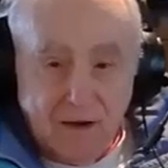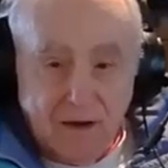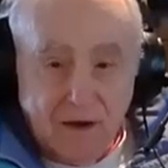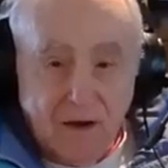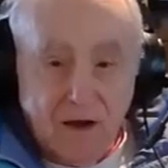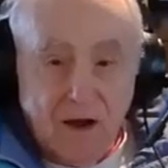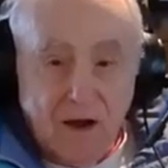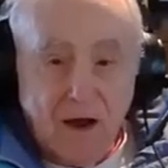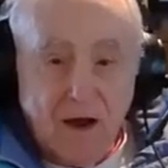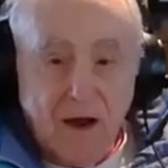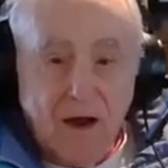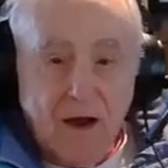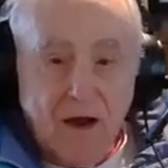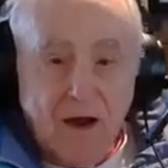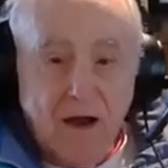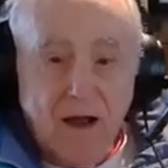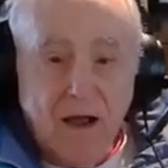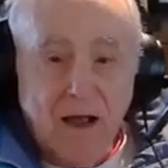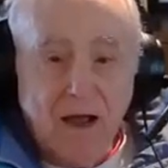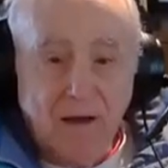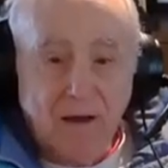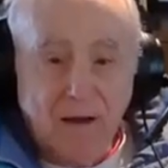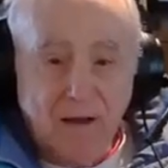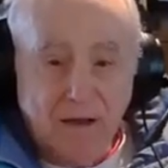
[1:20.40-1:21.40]
Yeah, I
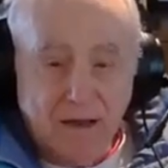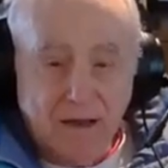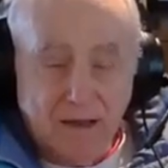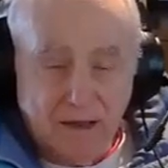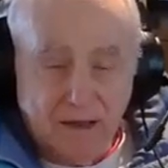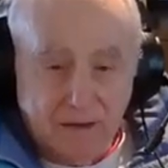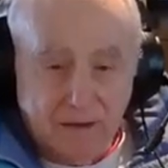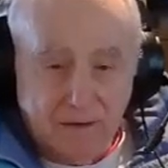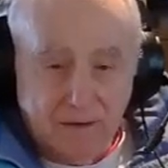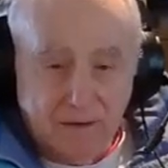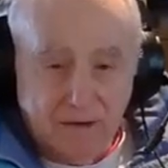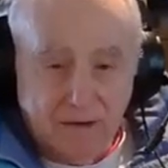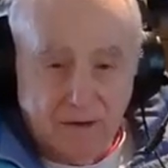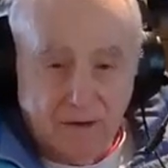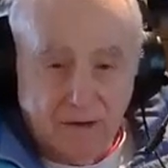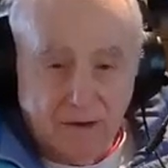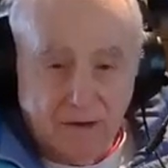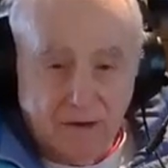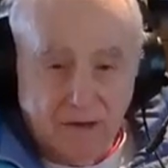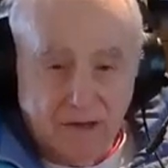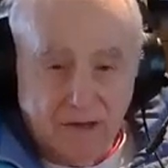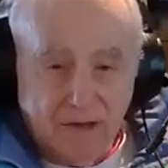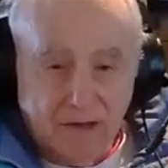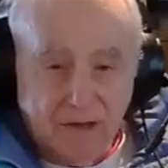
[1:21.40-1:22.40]
probably didn't say
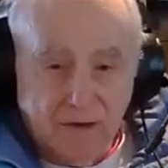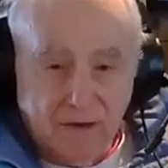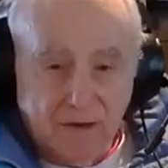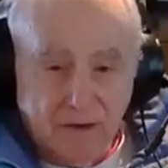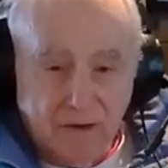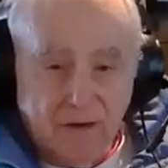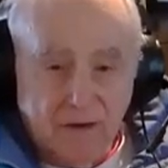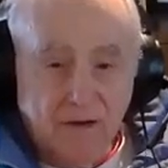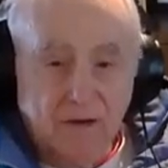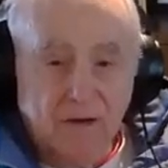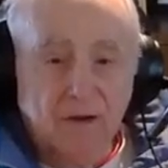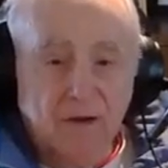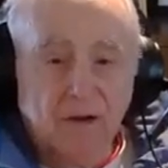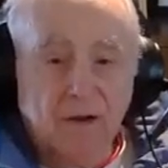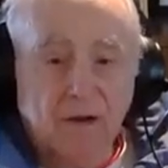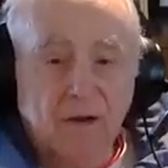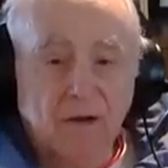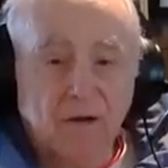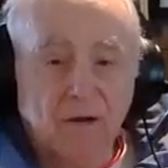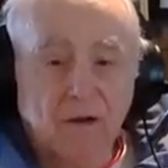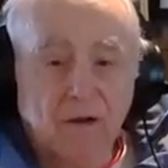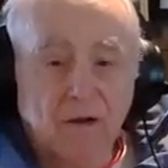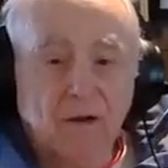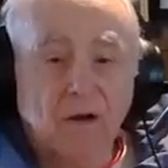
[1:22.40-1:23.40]
it right.
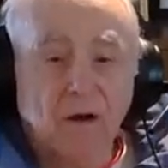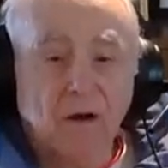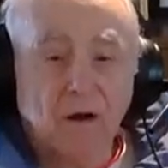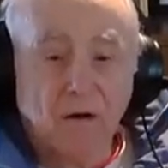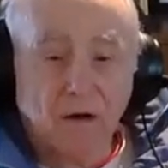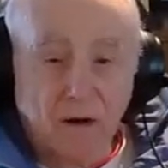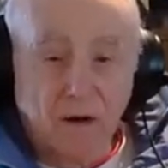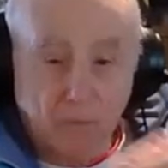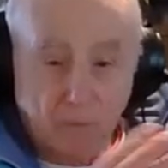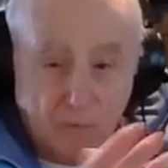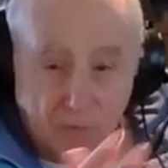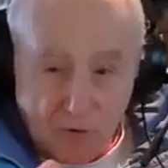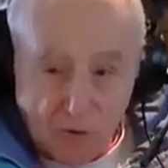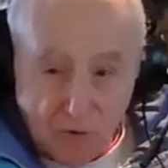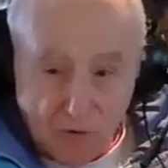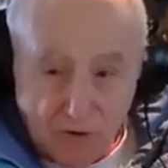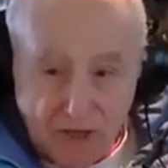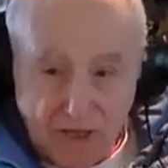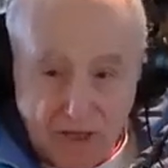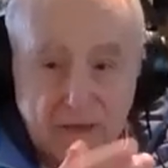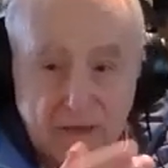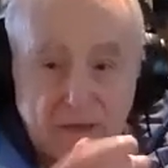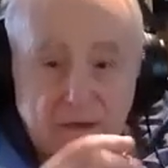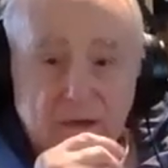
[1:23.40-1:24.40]
All right, well, go current,
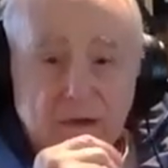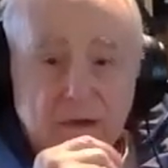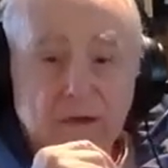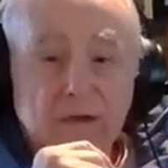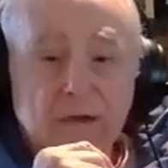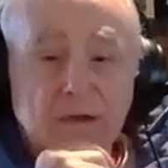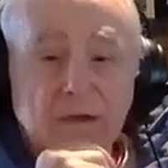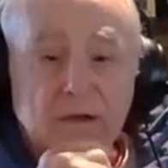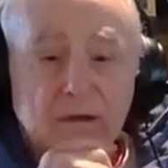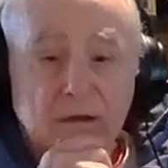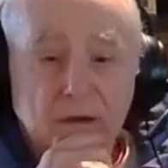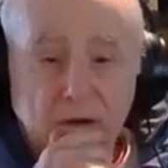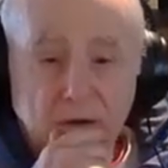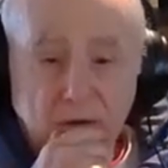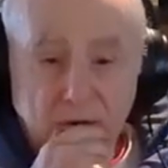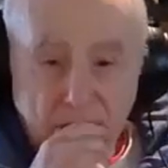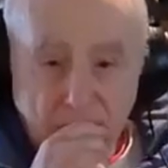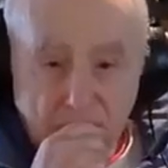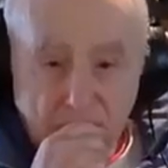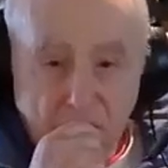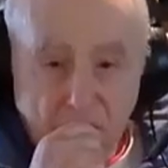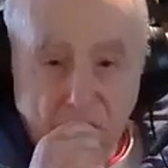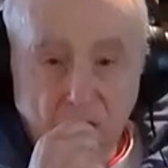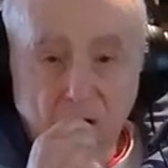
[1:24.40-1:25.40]
ahead.
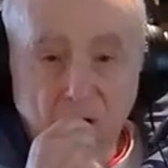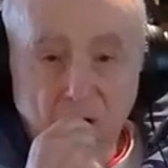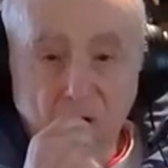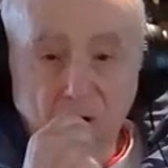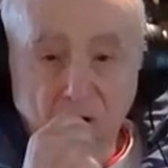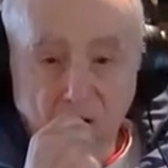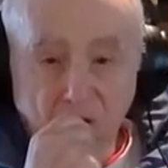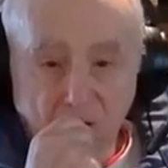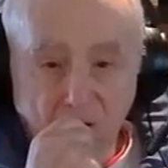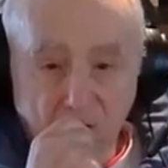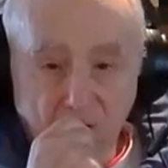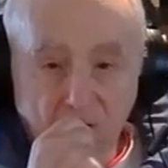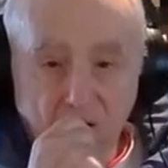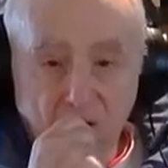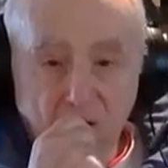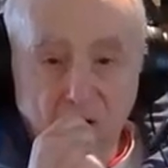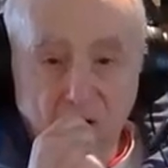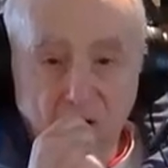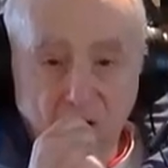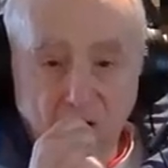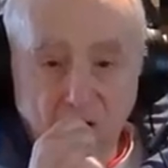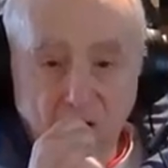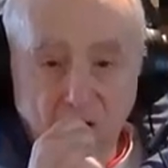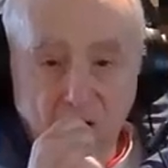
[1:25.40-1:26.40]
Current
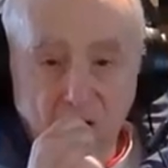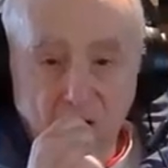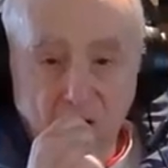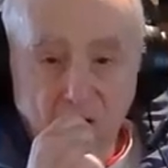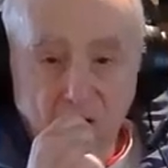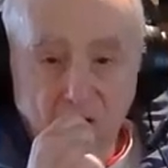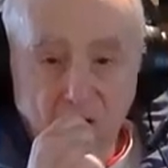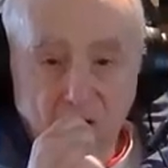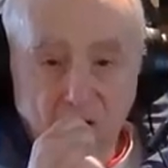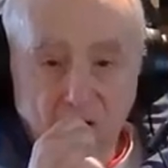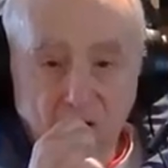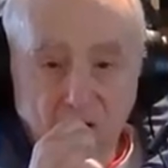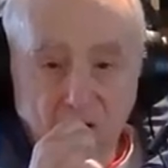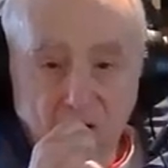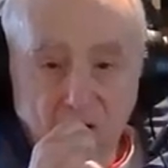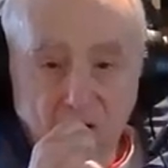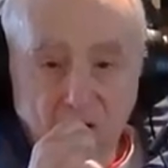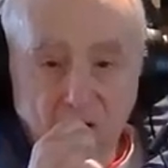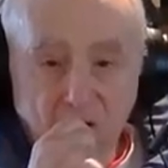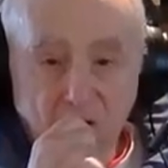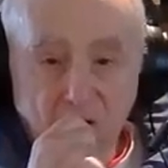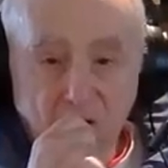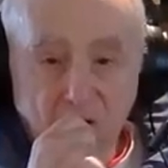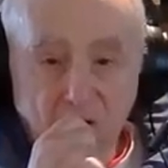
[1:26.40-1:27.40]
intensity of my
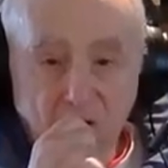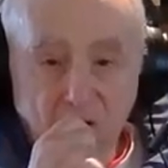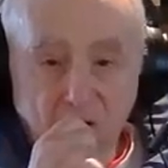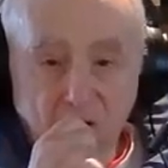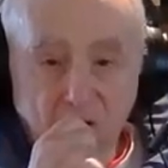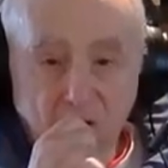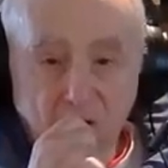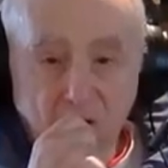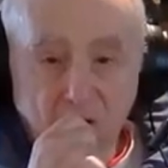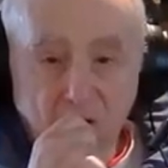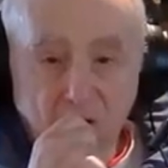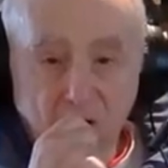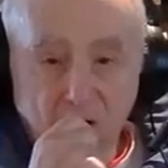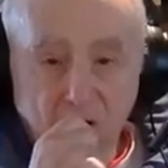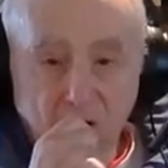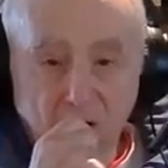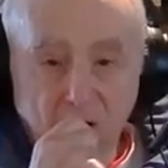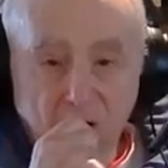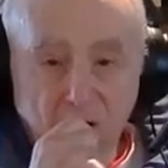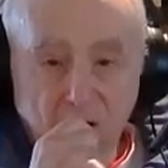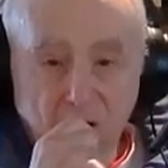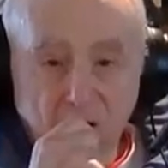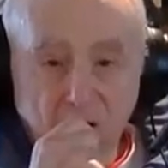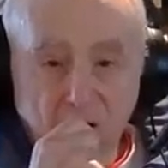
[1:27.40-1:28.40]
emotions at the moment.